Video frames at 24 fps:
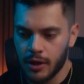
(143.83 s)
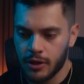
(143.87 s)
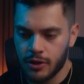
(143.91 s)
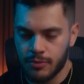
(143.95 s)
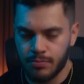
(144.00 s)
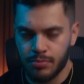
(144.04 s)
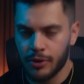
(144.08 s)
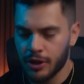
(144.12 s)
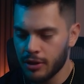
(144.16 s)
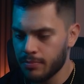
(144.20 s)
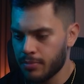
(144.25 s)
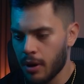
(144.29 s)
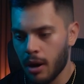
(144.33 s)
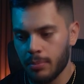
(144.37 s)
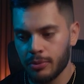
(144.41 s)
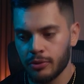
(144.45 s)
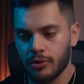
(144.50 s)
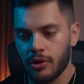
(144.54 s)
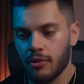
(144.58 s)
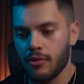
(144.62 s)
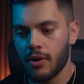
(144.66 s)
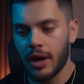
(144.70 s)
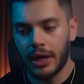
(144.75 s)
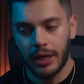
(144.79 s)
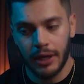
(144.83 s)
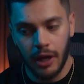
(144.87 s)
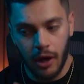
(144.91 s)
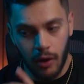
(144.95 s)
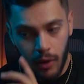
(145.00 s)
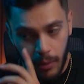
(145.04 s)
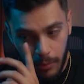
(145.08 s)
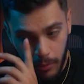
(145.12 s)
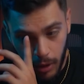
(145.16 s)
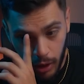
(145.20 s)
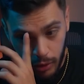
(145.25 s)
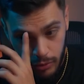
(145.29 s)
It's pretty popular right
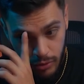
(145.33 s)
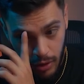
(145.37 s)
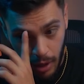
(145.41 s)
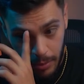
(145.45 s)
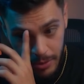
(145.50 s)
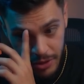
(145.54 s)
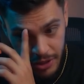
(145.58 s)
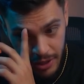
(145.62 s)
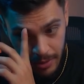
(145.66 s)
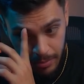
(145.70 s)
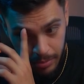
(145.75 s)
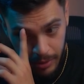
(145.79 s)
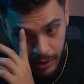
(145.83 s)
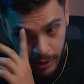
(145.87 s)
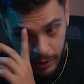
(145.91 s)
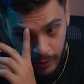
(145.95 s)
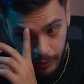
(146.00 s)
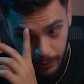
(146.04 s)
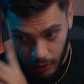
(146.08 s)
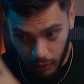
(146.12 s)
now among dropshipping.